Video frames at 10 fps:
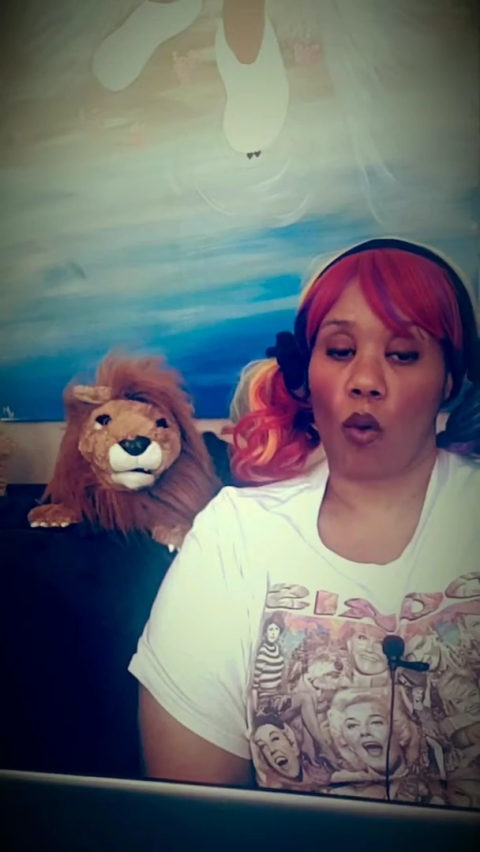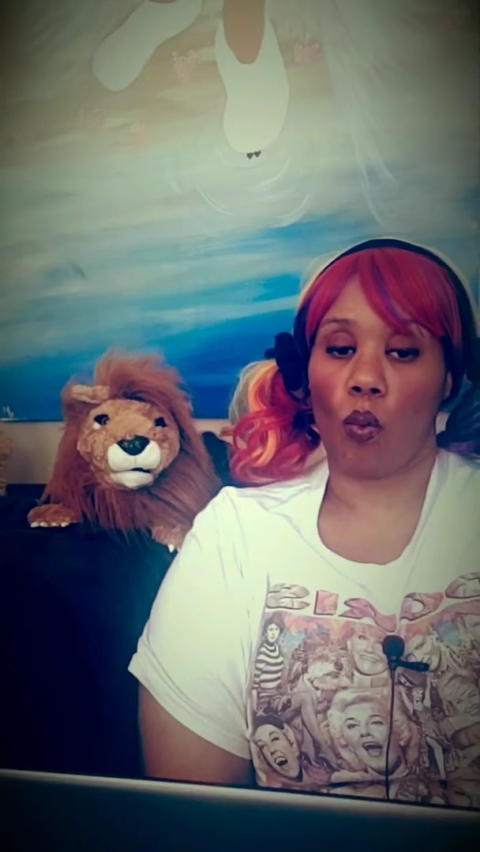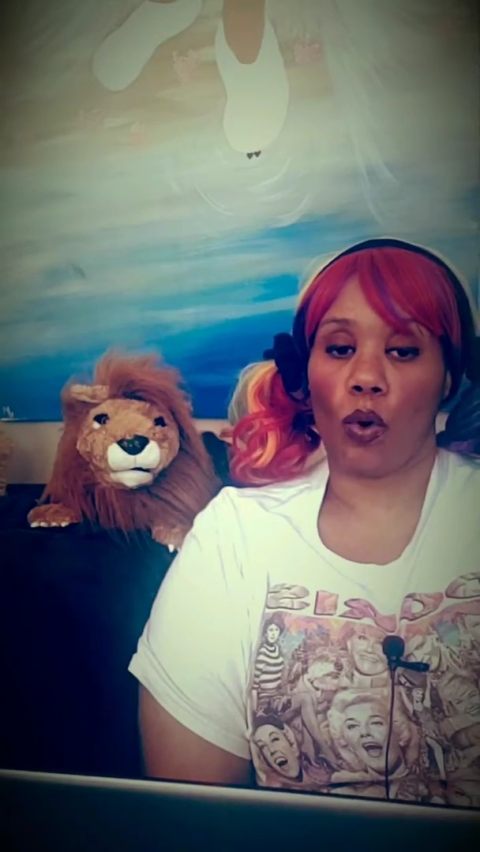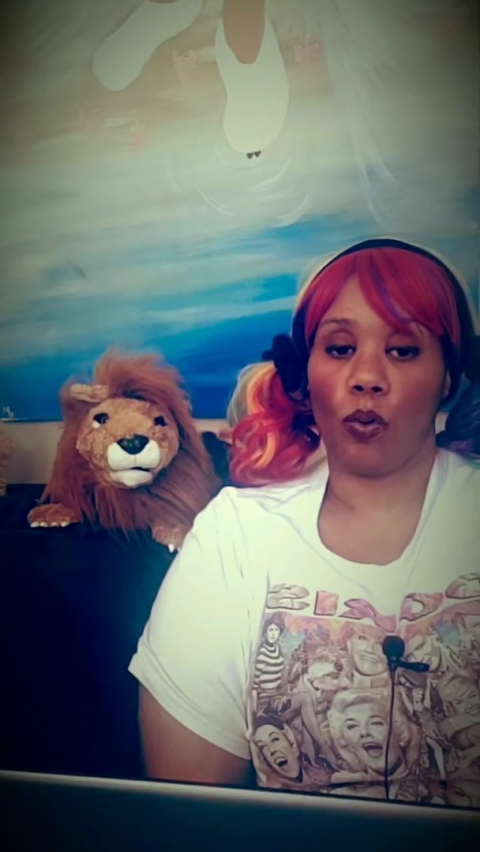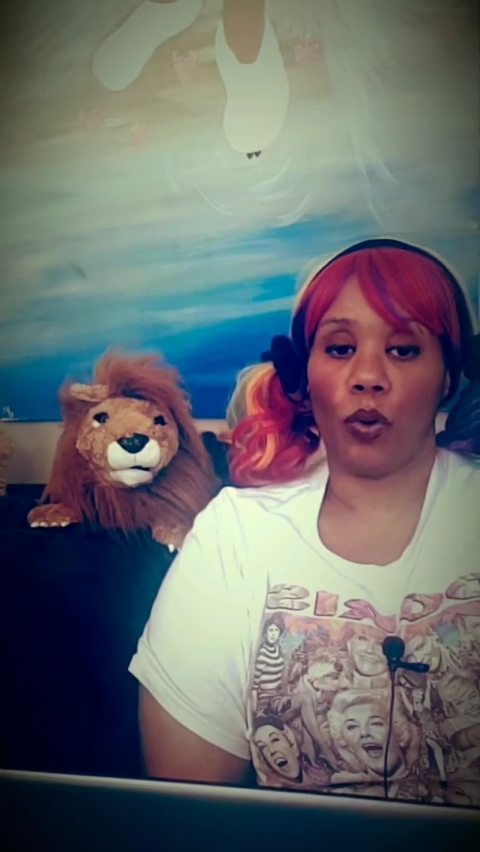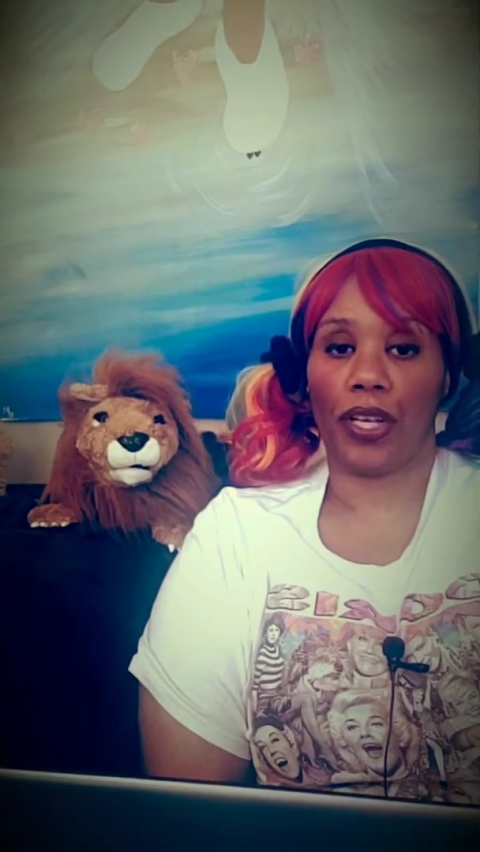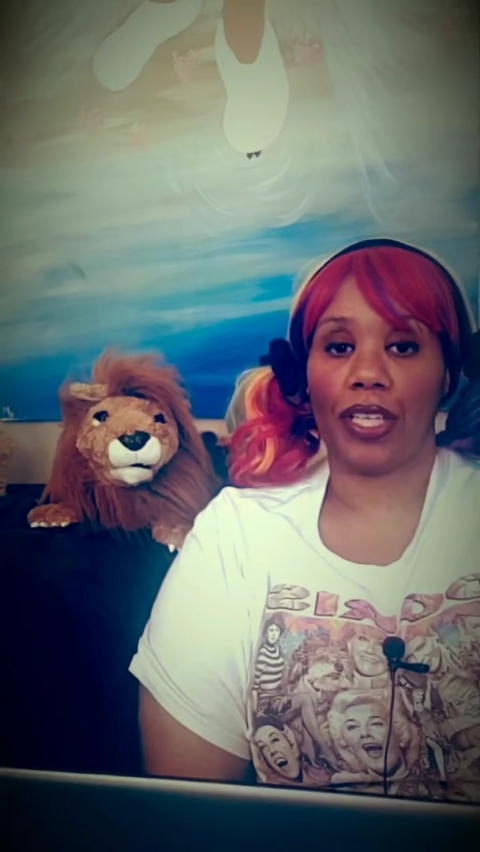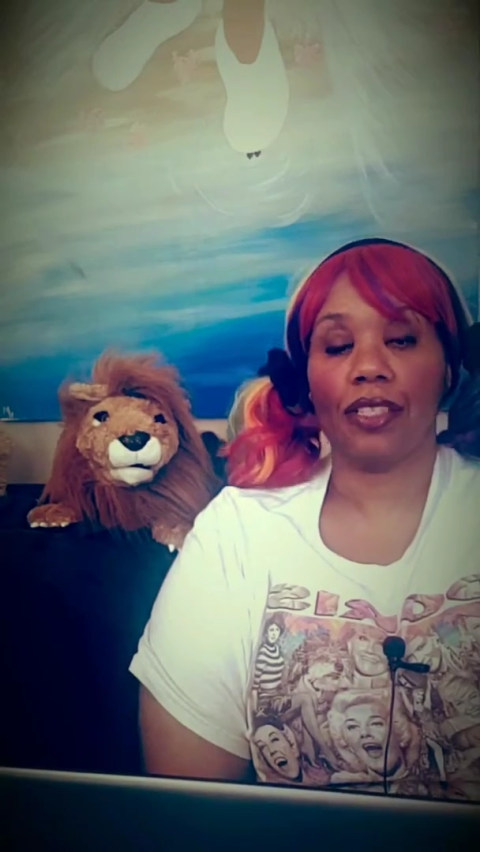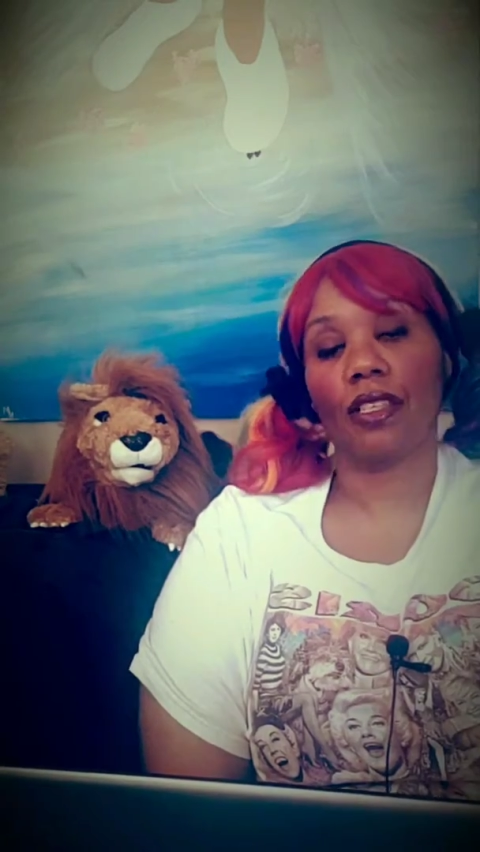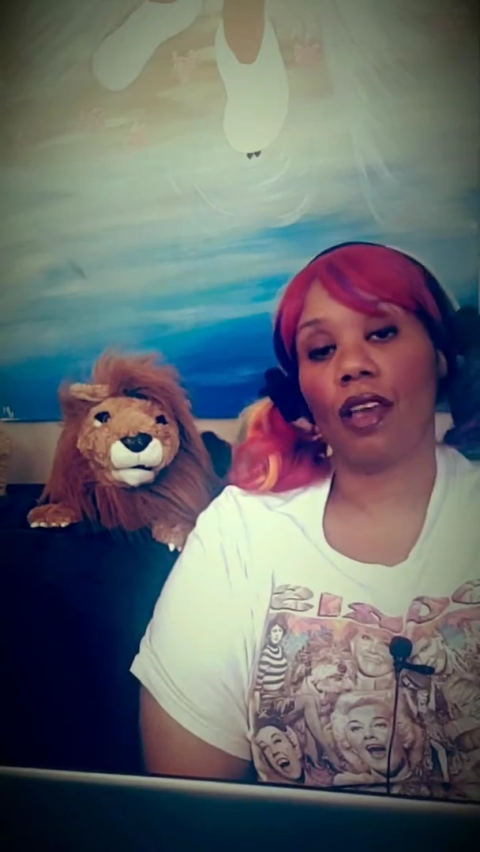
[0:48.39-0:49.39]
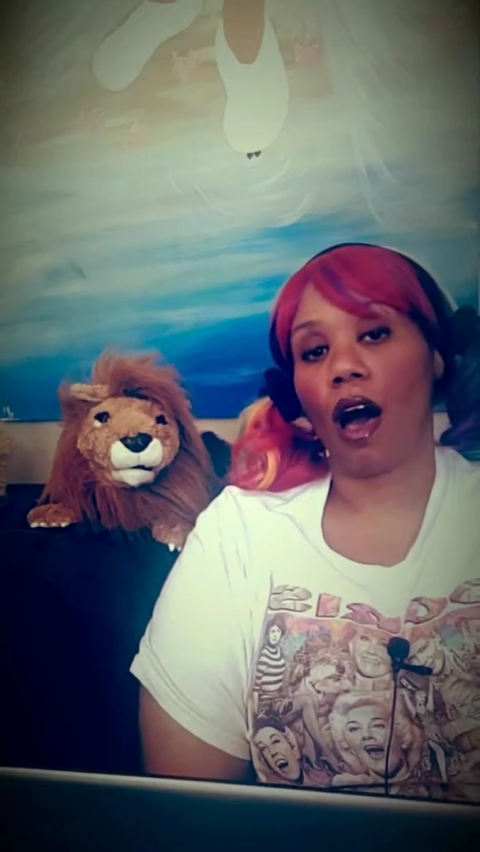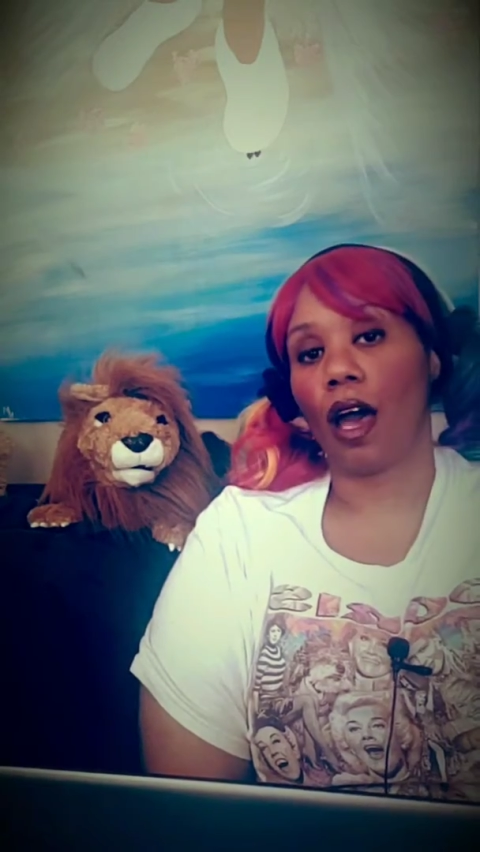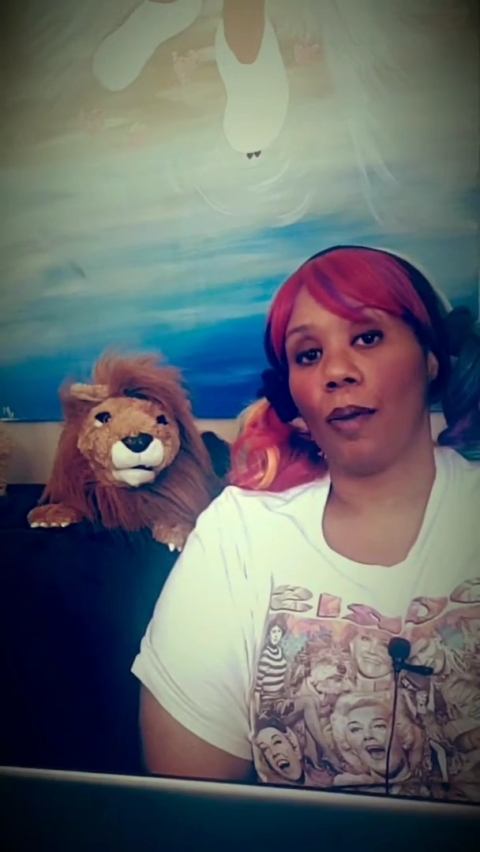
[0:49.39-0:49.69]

were wanting to talk